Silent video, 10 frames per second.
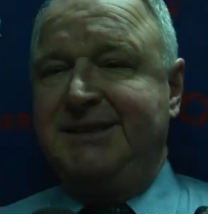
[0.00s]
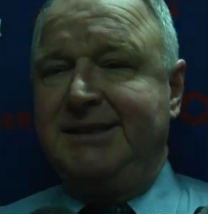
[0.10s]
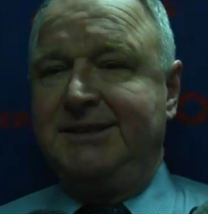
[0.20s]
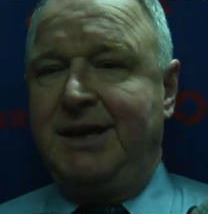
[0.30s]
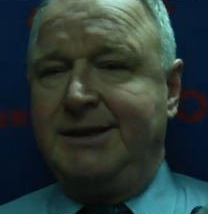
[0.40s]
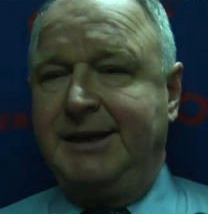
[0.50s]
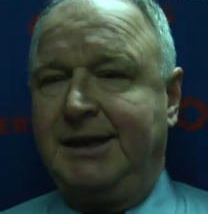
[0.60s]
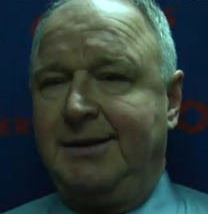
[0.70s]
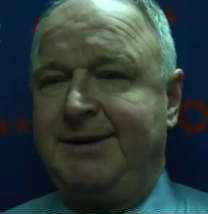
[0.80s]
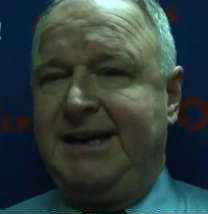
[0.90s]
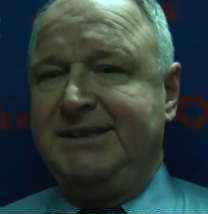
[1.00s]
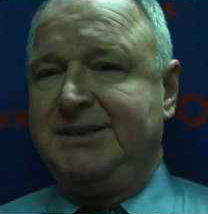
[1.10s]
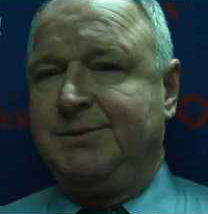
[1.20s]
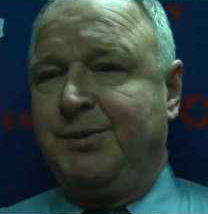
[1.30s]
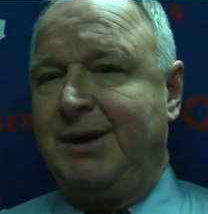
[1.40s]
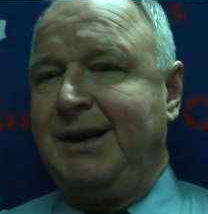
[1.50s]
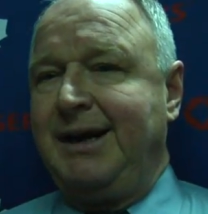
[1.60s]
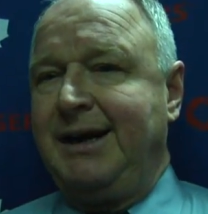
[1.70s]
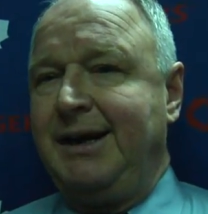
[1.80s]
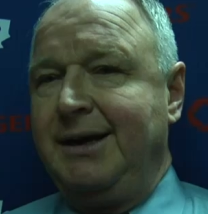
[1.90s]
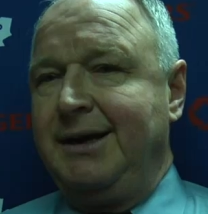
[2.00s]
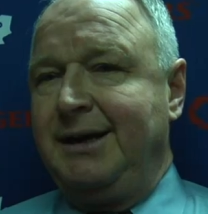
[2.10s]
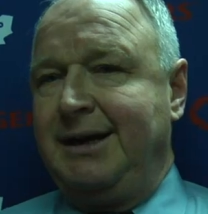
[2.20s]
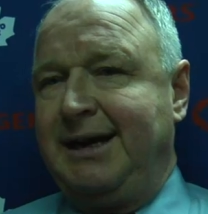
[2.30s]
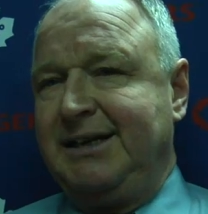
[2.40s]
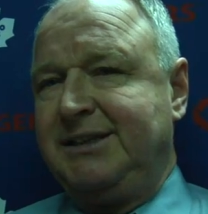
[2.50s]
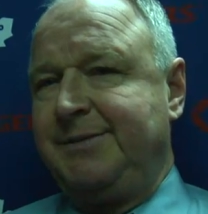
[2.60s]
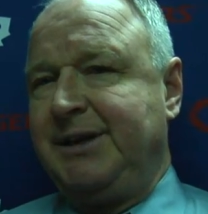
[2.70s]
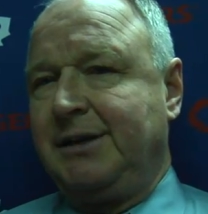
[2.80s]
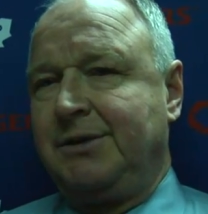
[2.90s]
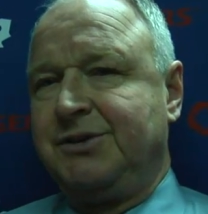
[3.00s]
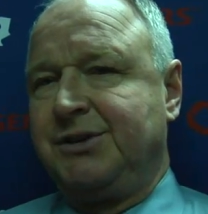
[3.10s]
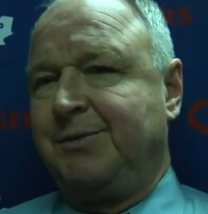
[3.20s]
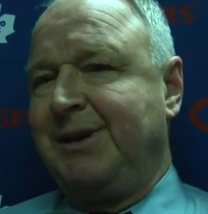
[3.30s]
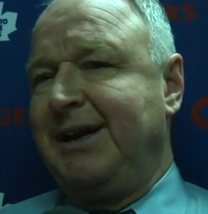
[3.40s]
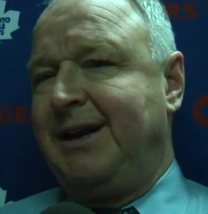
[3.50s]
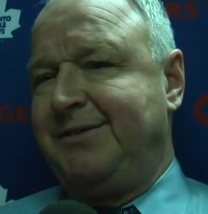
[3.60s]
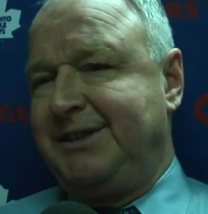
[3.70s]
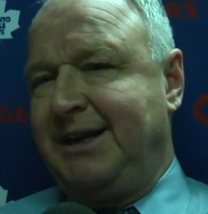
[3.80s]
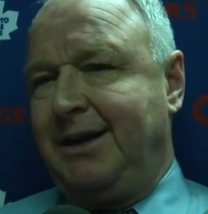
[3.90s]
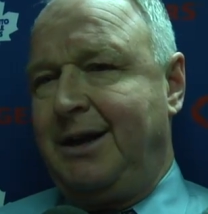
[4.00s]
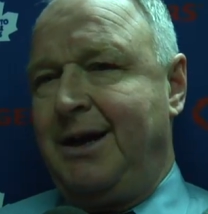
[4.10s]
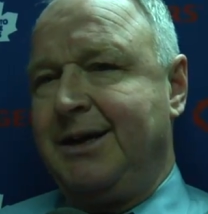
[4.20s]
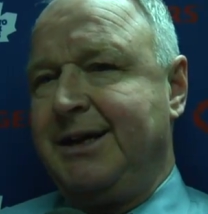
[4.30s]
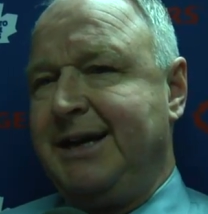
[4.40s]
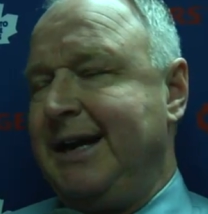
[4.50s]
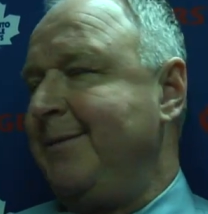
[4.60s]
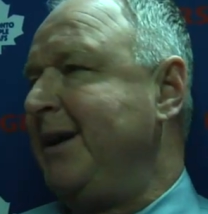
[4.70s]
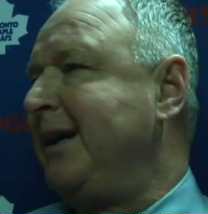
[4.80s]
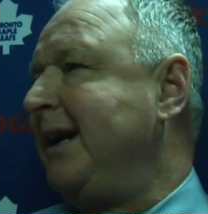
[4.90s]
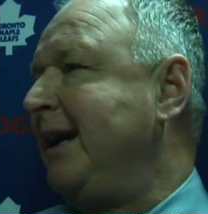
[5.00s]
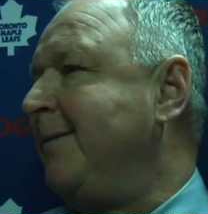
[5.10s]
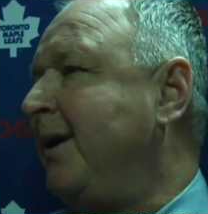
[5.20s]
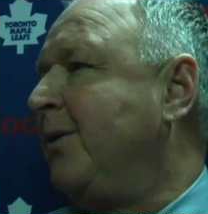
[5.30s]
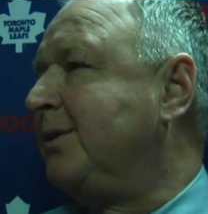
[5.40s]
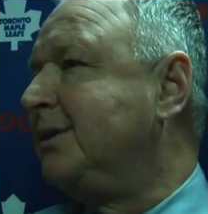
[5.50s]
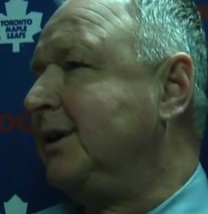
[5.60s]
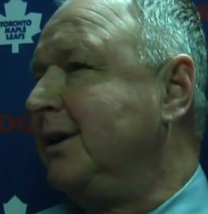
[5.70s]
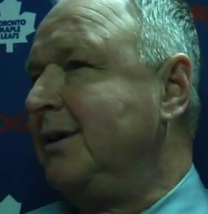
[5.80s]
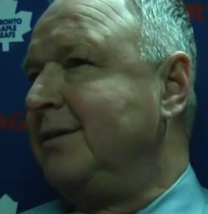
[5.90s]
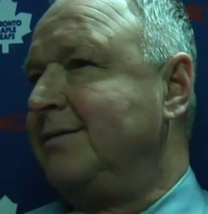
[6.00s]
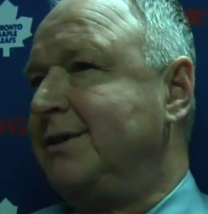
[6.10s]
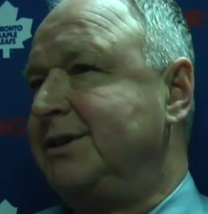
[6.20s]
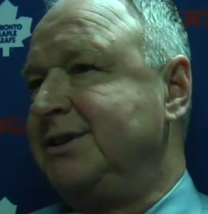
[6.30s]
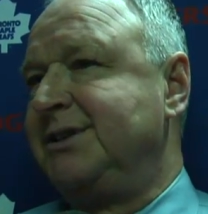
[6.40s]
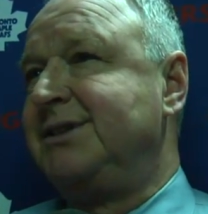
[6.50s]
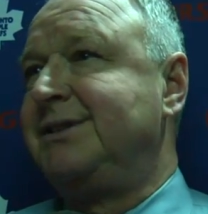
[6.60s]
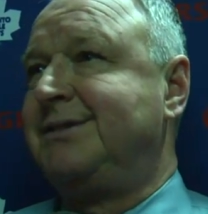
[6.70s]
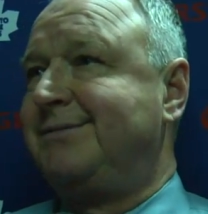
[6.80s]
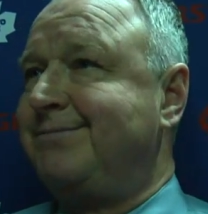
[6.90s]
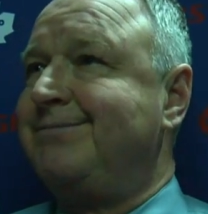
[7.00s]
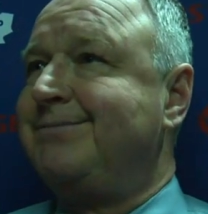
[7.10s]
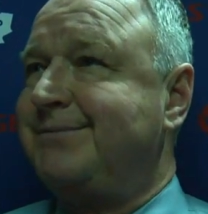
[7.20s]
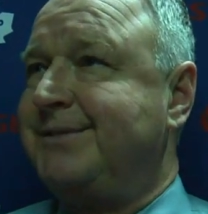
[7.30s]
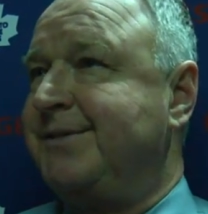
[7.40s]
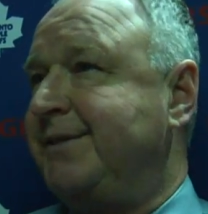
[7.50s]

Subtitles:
see this hockey club has to play has to be closer to playoff-style hockey, game in, game out, versus the